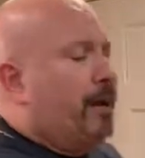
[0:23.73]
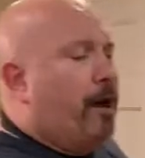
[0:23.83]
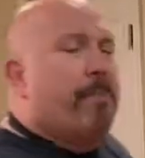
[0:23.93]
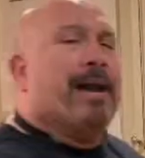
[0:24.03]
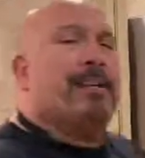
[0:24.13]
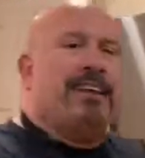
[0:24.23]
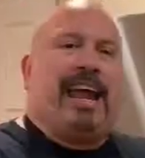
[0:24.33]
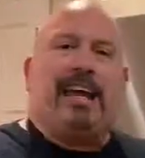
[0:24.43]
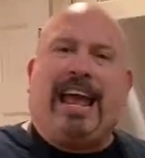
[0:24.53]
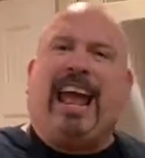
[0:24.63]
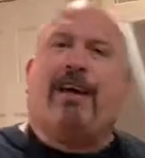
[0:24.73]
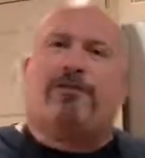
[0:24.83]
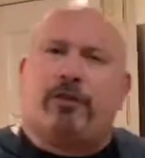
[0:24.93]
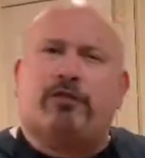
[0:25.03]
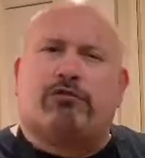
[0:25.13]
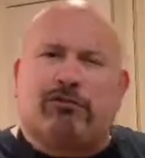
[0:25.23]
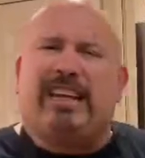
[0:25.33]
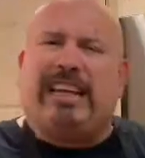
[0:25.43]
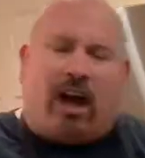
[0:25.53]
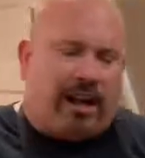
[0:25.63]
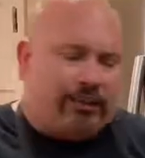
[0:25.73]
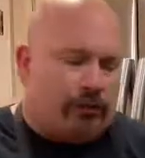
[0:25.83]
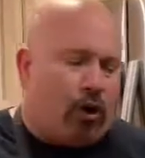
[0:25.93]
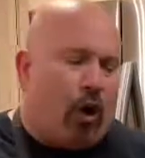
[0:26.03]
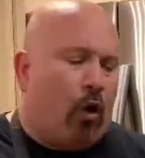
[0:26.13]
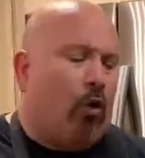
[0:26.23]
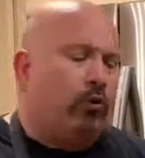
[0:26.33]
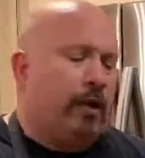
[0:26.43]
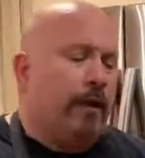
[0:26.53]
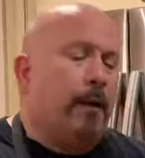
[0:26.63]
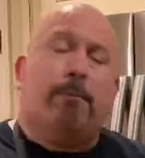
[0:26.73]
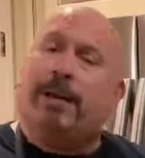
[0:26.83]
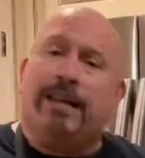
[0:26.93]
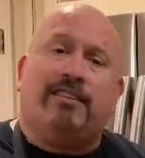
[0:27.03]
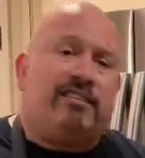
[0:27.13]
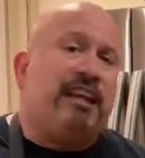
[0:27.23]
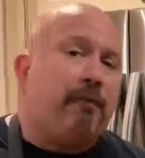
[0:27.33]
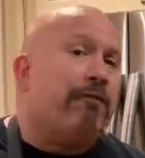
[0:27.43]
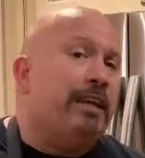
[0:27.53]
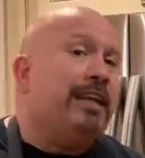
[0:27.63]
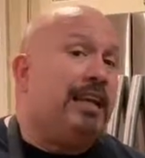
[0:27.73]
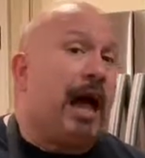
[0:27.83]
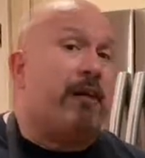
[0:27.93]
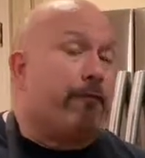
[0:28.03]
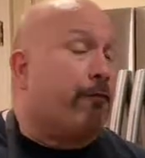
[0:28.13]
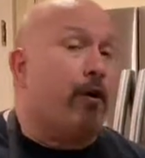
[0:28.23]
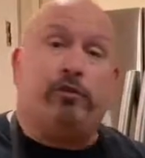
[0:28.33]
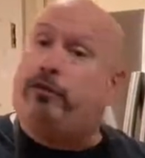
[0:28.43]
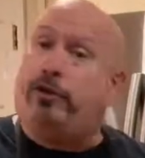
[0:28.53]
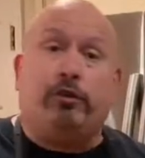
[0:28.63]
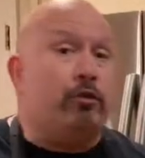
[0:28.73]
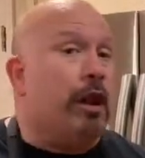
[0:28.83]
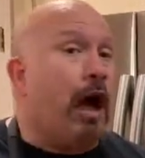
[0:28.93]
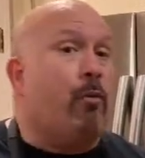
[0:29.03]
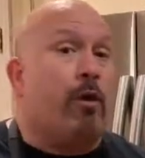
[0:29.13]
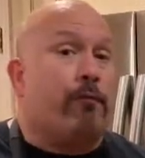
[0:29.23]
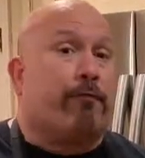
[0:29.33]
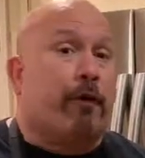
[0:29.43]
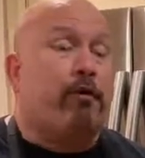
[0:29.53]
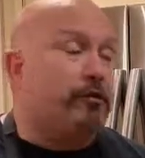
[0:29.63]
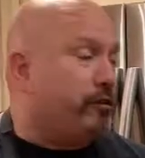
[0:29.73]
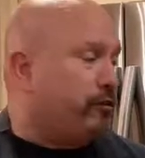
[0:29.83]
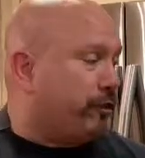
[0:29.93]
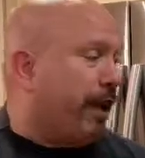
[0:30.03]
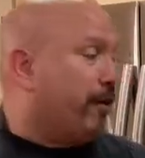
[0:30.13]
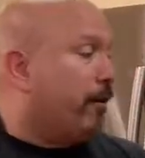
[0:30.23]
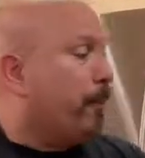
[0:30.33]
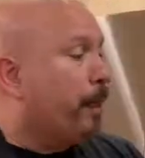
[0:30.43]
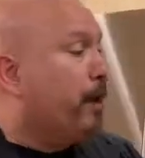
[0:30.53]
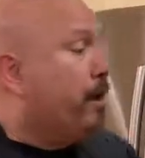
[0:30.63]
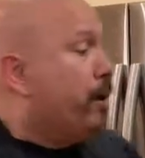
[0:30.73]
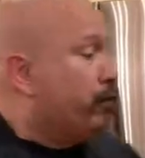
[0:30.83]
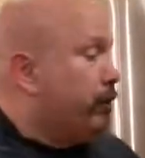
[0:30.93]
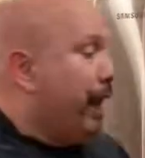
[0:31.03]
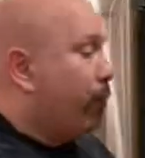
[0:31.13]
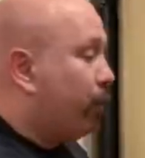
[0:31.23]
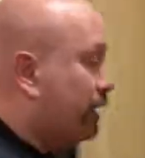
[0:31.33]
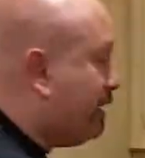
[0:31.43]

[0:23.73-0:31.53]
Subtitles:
about a day and a half, so it's really ice cold, but it is definitely not frozen. You do not want a frozen center. So now we're going to